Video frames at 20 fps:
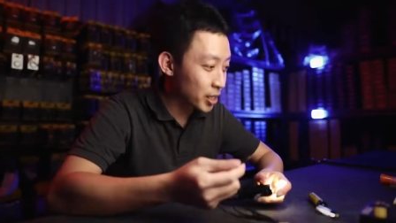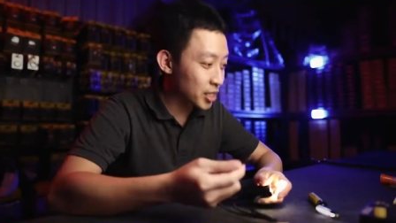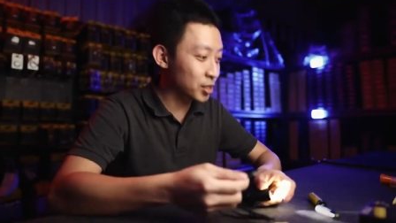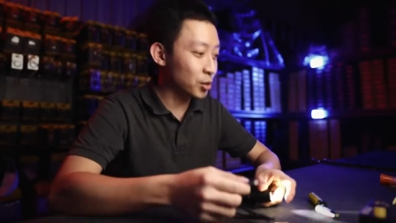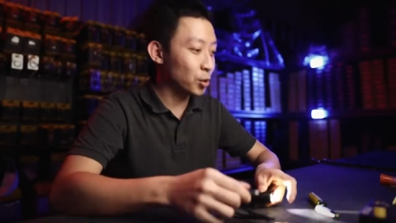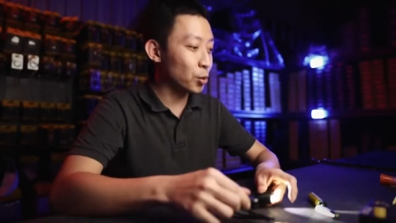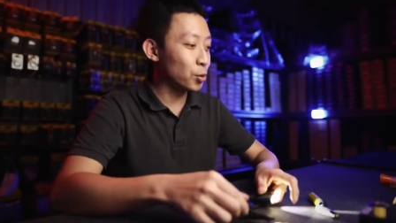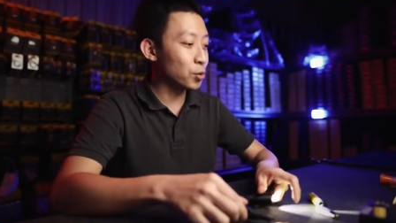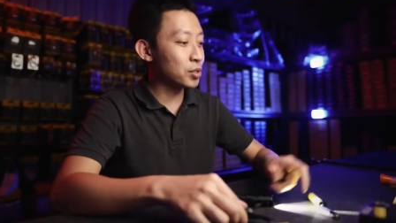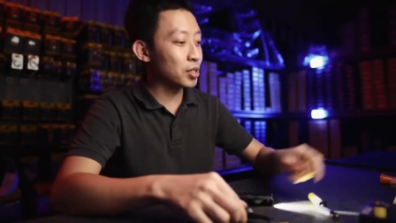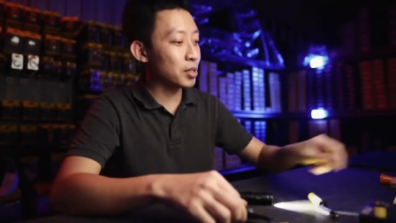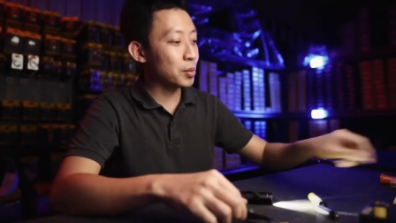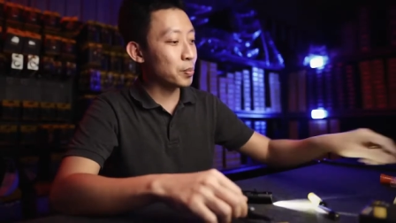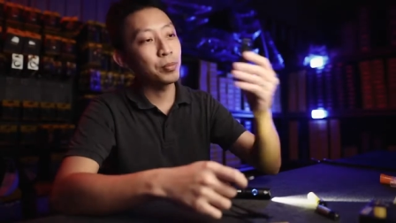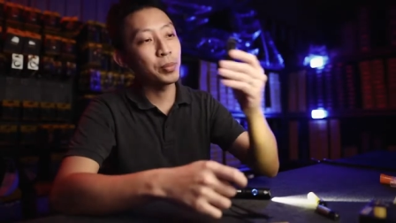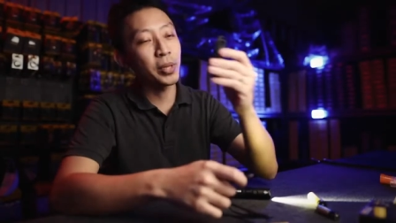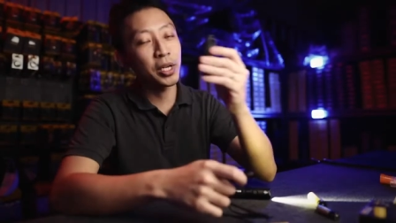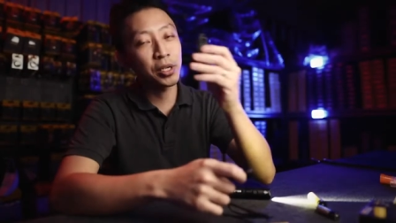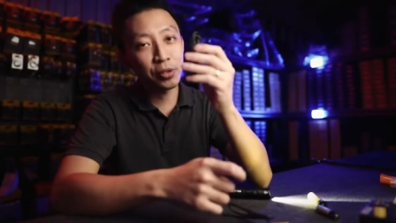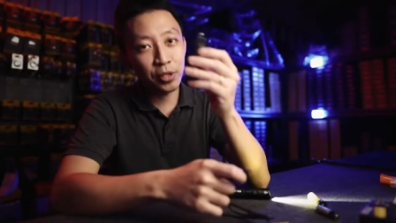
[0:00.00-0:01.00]
Whereas the older
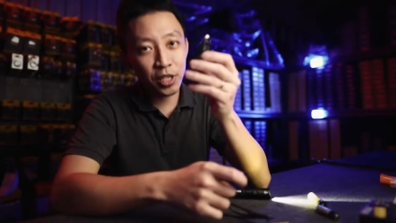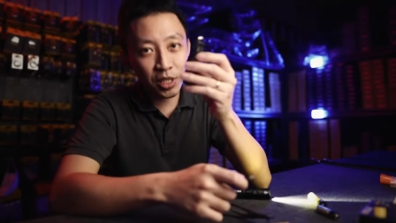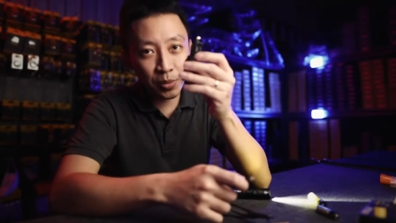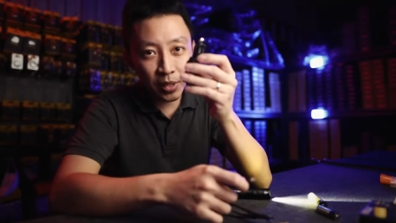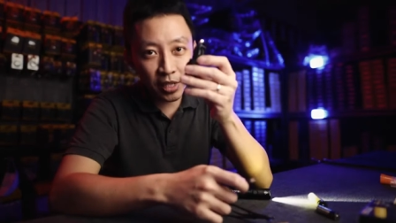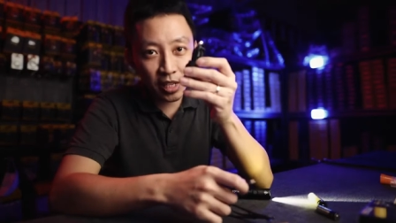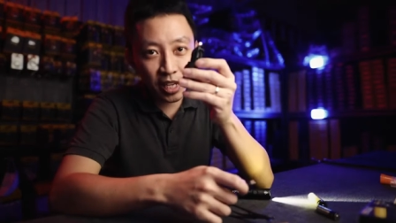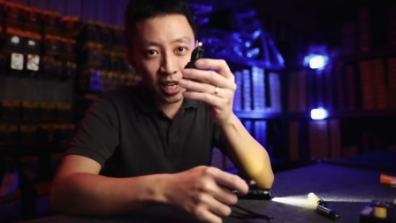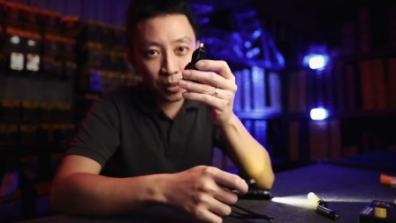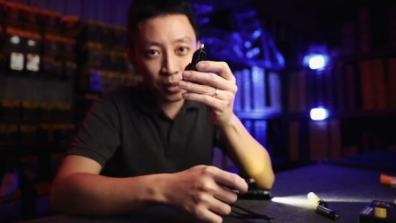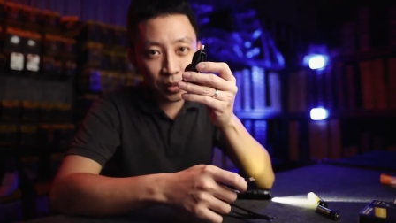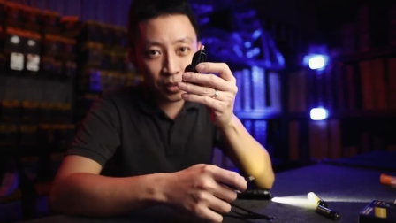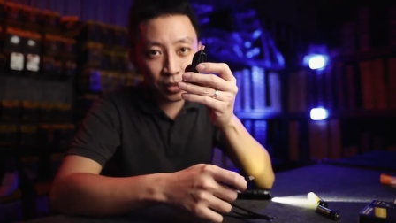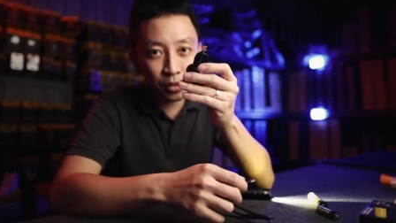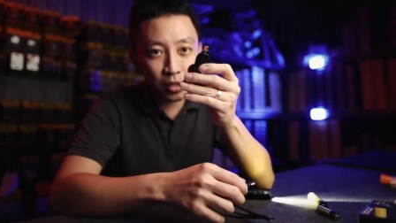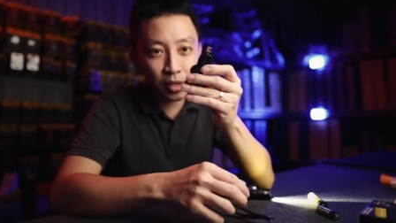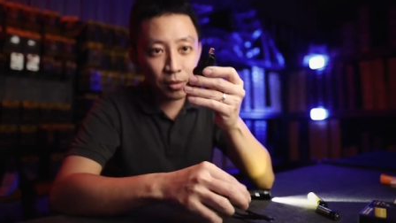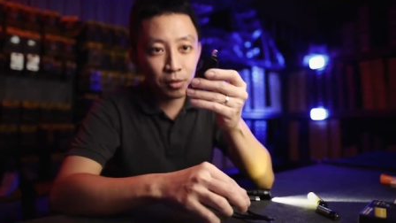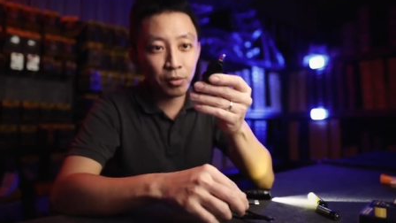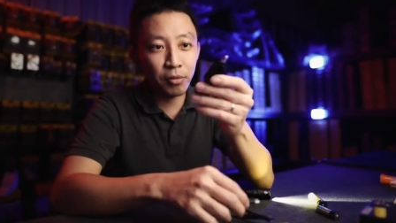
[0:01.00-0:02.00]
micro USB cables,
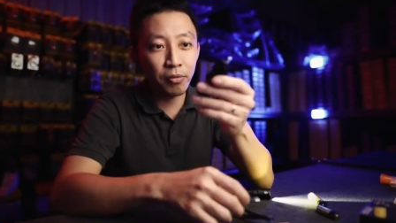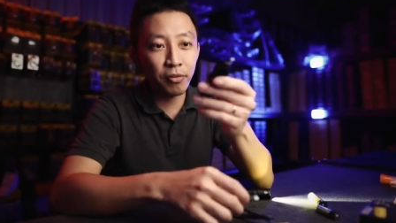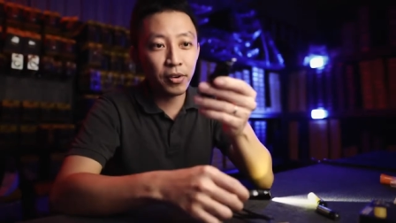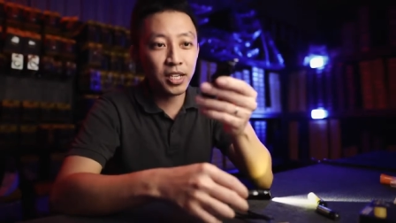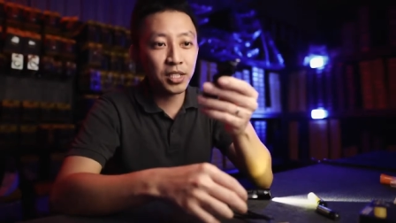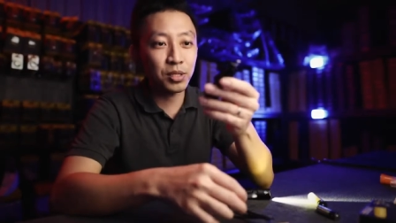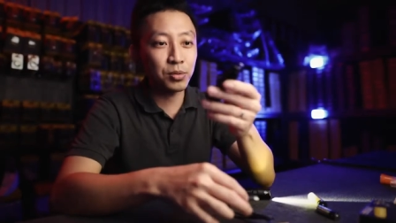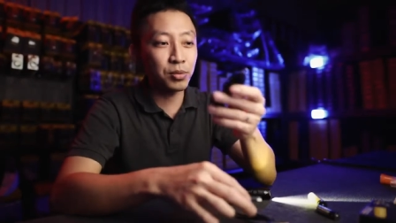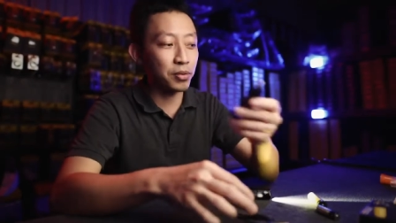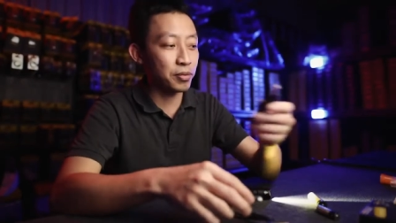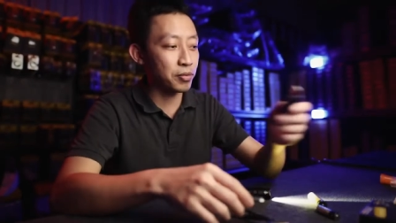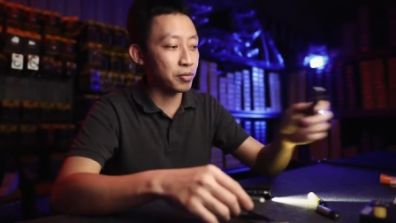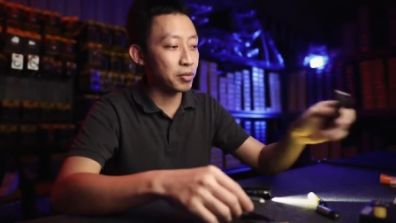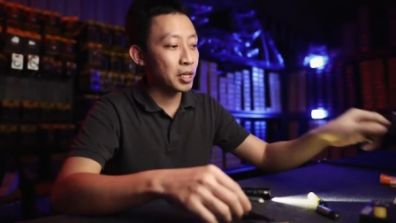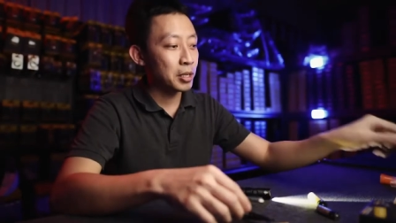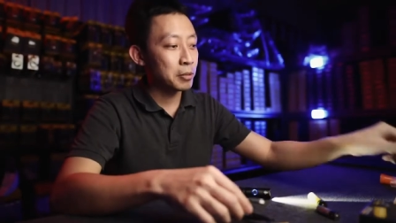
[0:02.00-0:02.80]
you have to fast with